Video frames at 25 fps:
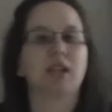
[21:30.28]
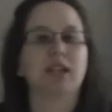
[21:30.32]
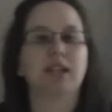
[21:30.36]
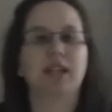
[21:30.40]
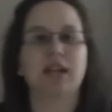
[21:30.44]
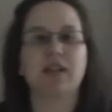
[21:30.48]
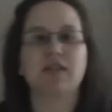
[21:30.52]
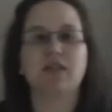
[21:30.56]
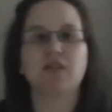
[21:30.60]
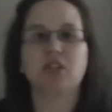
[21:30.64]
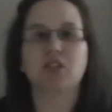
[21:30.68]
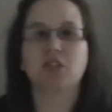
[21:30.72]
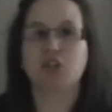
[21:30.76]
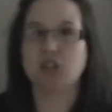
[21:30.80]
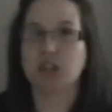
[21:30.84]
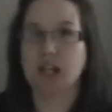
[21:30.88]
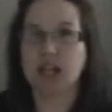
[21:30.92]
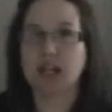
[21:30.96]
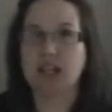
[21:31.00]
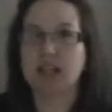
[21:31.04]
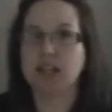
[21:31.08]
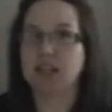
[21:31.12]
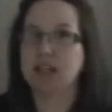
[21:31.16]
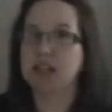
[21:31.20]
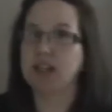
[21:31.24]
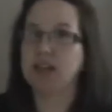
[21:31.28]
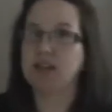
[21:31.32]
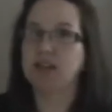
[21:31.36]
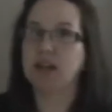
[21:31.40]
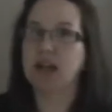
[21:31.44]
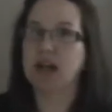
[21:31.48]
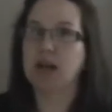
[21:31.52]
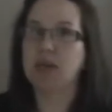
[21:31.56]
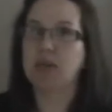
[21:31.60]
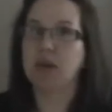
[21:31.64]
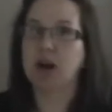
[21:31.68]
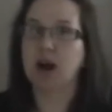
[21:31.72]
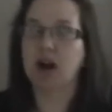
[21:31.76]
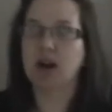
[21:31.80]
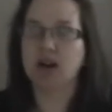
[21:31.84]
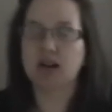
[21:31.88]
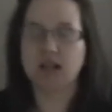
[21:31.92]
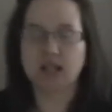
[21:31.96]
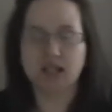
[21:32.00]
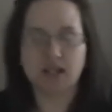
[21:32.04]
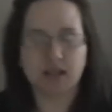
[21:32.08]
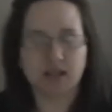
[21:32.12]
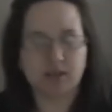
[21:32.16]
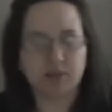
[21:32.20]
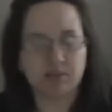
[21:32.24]
loved Jake and the Neverland
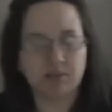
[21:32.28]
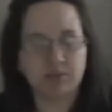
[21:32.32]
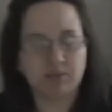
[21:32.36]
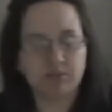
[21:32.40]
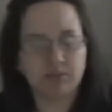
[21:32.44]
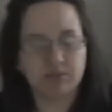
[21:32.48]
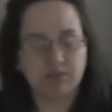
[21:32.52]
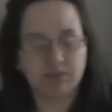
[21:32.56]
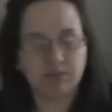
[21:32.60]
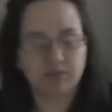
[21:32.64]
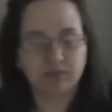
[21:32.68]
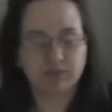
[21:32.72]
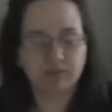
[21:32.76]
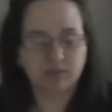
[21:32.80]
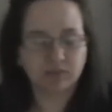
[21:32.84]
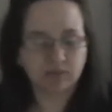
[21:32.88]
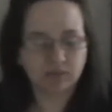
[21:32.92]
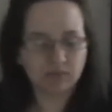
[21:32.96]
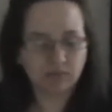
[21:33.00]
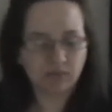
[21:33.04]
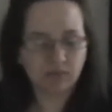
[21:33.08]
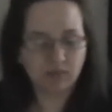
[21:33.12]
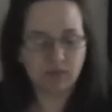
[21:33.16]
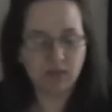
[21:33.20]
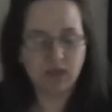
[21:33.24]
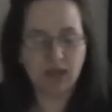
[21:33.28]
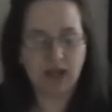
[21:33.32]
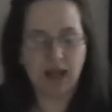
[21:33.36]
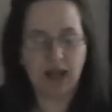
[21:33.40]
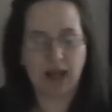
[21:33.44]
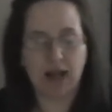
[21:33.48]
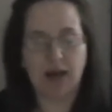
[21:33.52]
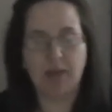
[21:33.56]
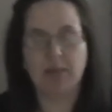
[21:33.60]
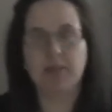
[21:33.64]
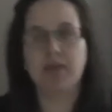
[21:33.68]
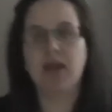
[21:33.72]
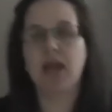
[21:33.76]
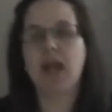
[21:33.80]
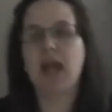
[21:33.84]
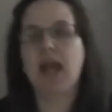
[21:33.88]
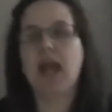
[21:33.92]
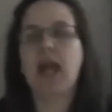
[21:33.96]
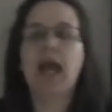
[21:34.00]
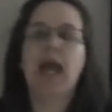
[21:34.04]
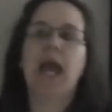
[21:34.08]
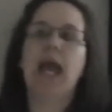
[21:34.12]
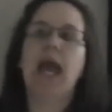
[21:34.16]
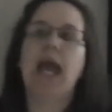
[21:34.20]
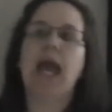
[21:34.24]
Pirates. And
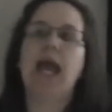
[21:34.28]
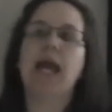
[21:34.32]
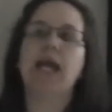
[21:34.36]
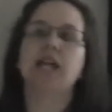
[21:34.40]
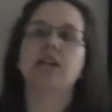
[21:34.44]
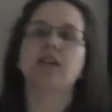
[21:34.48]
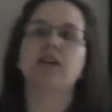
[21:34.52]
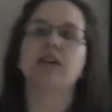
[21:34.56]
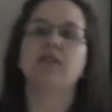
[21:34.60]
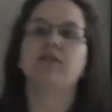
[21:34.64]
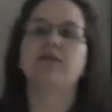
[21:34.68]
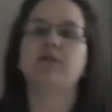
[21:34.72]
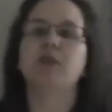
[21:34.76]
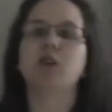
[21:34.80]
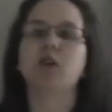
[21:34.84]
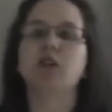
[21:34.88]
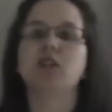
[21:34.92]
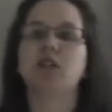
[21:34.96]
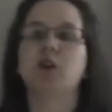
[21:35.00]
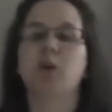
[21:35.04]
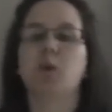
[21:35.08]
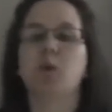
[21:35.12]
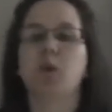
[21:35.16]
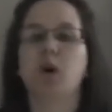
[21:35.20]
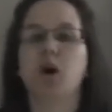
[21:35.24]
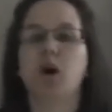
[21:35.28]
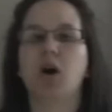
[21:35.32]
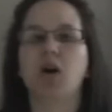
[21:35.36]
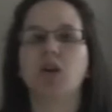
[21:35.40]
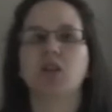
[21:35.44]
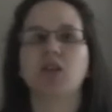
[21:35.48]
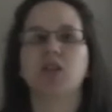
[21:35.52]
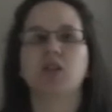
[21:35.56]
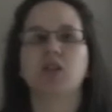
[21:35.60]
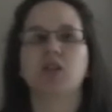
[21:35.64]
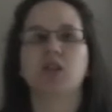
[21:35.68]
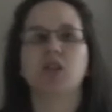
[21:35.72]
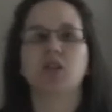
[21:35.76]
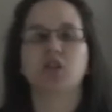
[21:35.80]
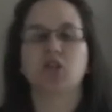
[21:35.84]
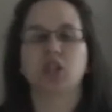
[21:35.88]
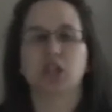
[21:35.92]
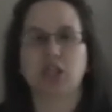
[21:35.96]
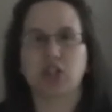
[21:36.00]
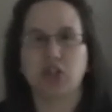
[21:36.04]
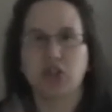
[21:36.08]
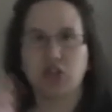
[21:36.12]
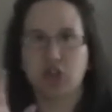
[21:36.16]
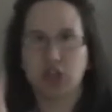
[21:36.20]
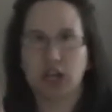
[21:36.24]
at first it was
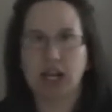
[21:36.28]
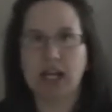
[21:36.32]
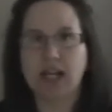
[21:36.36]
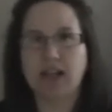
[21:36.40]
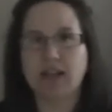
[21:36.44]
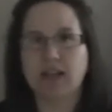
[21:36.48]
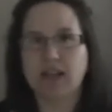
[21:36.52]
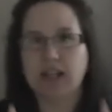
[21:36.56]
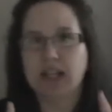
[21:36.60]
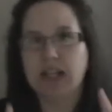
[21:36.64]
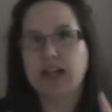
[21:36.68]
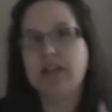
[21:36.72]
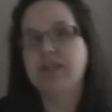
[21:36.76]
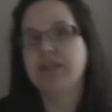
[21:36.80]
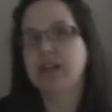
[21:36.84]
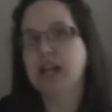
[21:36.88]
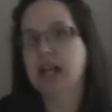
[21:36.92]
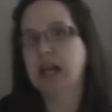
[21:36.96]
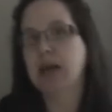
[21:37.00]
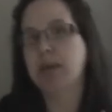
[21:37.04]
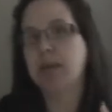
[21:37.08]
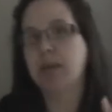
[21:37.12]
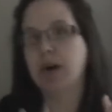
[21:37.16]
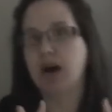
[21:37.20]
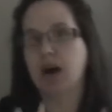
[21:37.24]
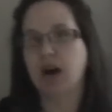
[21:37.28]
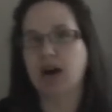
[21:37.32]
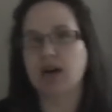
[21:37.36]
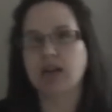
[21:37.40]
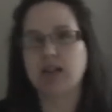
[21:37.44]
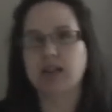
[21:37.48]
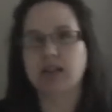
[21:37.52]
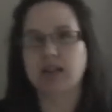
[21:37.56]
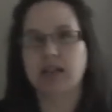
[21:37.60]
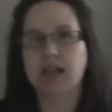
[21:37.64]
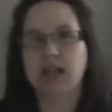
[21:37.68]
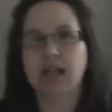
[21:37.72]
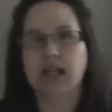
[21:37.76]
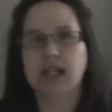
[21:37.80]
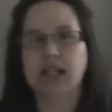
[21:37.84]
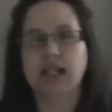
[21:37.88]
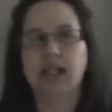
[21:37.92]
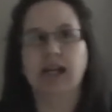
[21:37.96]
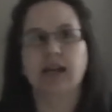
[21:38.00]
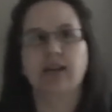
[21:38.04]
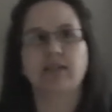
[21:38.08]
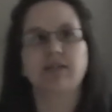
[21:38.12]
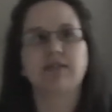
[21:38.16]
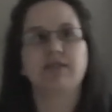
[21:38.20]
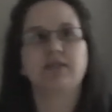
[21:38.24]
just Jake and the Neverland Pirates that he
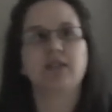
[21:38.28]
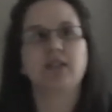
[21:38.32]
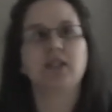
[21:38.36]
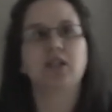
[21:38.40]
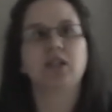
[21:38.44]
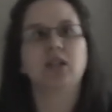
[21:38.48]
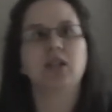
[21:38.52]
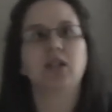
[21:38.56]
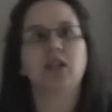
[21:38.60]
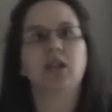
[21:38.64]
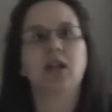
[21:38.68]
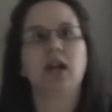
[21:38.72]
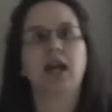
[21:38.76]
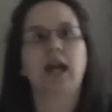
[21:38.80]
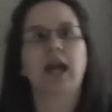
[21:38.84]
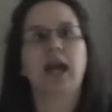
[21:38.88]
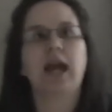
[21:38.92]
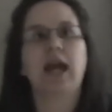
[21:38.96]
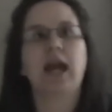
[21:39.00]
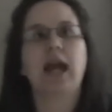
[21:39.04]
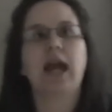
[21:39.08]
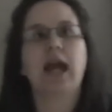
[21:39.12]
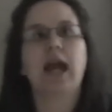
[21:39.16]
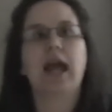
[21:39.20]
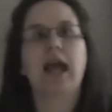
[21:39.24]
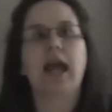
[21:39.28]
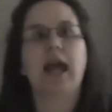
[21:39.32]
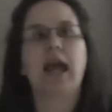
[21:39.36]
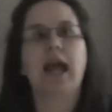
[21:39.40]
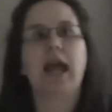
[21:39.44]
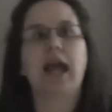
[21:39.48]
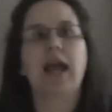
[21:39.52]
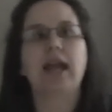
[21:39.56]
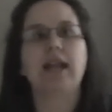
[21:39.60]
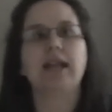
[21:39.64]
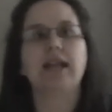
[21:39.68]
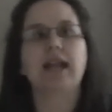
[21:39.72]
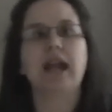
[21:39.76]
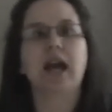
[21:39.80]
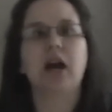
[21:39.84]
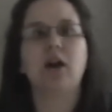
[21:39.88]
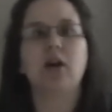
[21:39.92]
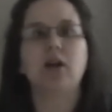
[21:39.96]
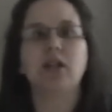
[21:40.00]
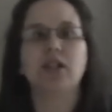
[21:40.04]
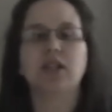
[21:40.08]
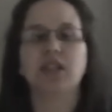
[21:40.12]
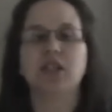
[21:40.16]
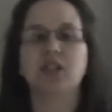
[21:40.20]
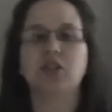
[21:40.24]
loved. And now
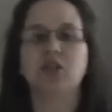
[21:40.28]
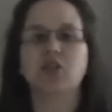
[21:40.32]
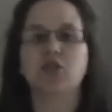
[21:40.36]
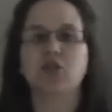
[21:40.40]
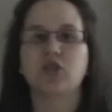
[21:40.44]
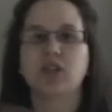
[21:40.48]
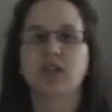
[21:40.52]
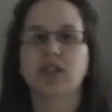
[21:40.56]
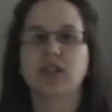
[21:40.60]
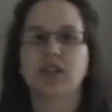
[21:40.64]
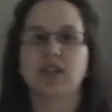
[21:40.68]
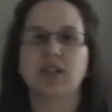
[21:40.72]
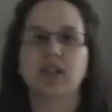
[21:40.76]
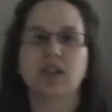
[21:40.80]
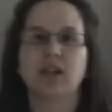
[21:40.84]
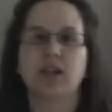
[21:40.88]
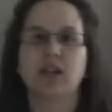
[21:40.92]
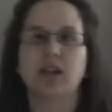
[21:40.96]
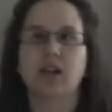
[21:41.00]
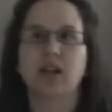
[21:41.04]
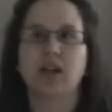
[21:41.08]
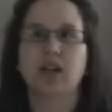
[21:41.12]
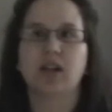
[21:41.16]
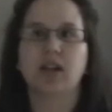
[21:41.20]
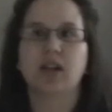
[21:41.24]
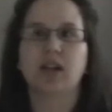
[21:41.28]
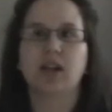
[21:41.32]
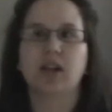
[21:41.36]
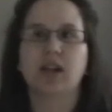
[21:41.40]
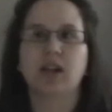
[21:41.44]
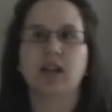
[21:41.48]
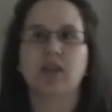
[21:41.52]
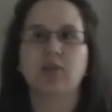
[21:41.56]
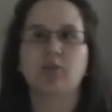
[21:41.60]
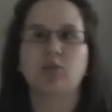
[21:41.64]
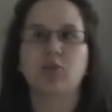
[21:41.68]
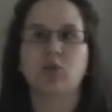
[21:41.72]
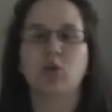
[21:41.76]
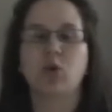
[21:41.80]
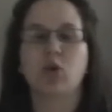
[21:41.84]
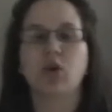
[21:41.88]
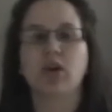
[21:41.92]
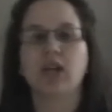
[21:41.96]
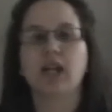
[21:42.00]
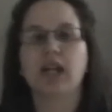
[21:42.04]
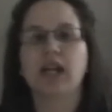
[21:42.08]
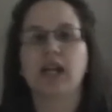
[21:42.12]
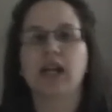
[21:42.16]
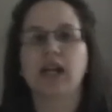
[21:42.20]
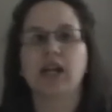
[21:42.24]
his interest is
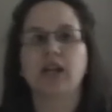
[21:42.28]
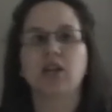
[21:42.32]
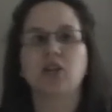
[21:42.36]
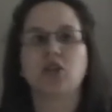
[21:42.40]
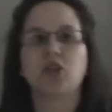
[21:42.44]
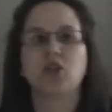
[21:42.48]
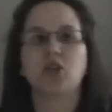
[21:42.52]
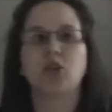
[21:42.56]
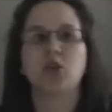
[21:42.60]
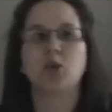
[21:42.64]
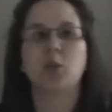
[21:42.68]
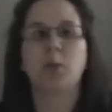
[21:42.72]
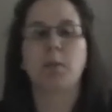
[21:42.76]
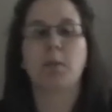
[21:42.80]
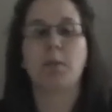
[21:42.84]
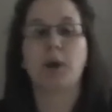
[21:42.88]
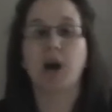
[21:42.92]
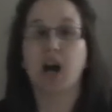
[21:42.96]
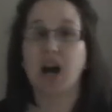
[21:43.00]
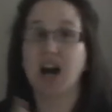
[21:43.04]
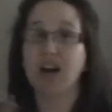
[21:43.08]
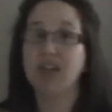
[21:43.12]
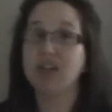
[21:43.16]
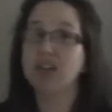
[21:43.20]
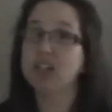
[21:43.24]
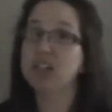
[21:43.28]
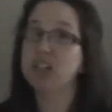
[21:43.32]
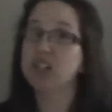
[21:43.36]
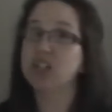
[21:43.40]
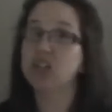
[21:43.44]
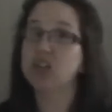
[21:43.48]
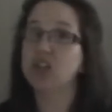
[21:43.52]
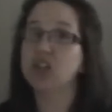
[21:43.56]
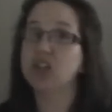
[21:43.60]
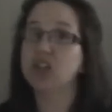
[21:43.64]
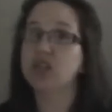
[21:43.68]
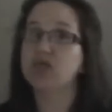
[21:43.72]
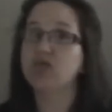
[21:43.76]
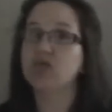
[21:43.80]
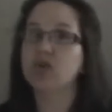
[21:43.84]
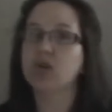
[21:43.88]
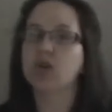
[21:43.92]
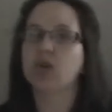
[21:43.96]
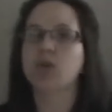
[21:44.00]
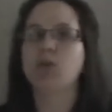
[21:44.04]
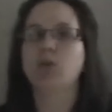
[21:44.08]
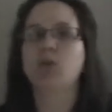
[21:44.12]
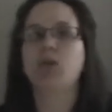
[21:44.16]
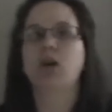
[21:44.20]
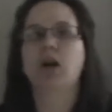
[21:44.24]
broadening to pirates in
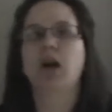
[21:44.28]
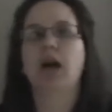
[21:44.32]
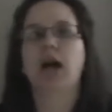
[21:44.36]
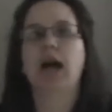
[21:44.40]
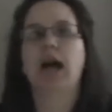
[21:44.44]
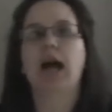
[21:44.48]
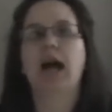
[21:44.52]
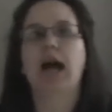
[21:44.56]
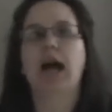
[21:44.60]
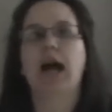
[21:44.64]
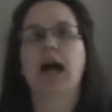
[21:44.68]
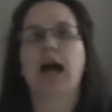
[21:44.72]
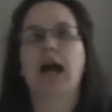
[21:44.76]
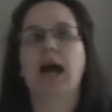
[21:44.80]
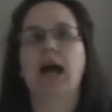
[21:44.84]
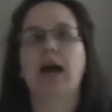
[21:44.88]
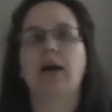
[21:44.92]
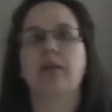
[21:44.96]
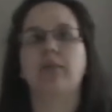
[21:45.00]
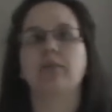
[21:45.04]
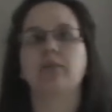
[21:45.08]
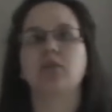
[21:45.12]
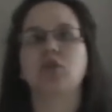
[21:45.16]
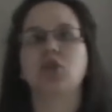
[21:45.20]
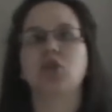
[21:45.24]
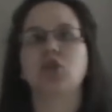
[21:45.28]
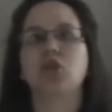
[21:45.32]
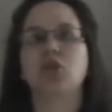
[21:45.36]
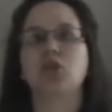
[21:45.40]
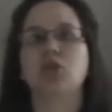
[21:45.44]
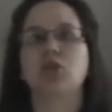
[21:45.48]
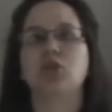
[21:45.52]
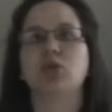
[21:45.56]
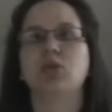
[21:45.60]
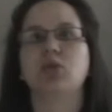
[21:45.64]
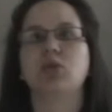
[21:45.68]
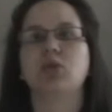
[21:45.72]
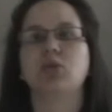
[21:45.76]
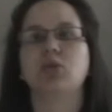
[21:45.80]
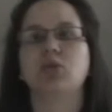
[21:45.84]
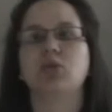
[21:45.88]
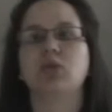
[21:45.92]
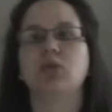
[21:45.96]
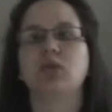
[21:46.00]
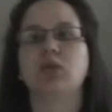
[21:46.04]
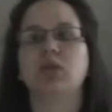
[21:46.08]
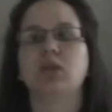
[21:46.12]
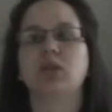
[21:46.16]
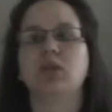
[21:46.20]
general, to